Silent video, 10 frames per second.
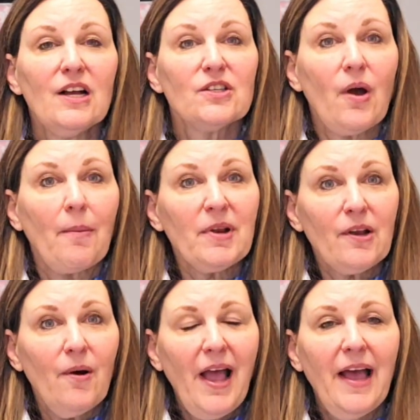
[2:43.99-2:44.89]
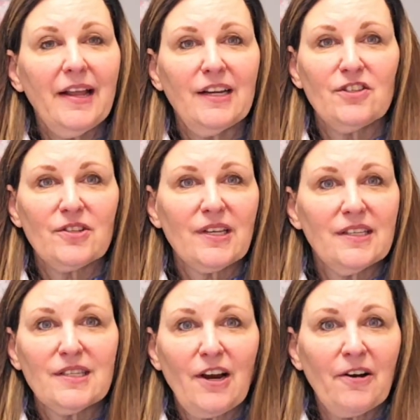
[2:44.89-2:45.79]
So I'm going to go ahead and just
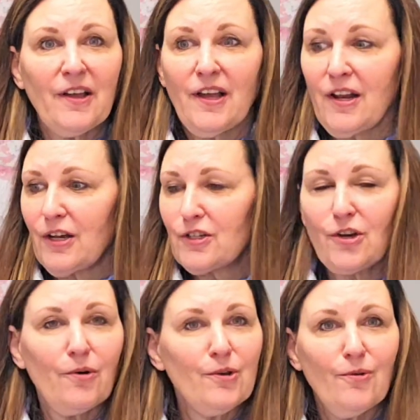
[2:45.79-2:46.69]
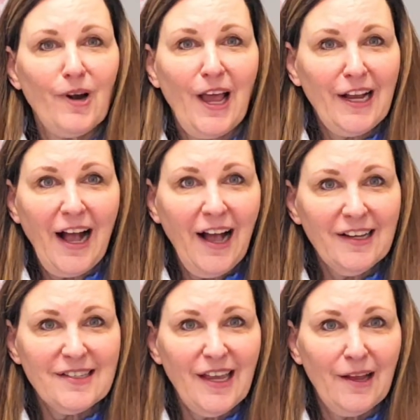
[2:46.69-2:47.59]
get started, show you what I
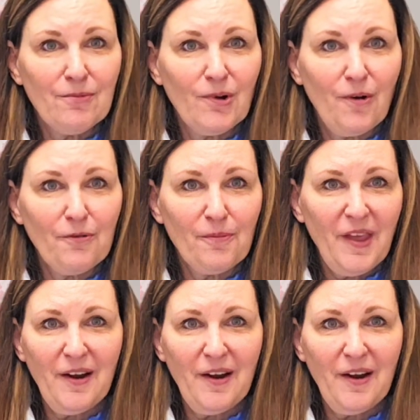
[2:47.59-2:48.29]
got, and we'll go from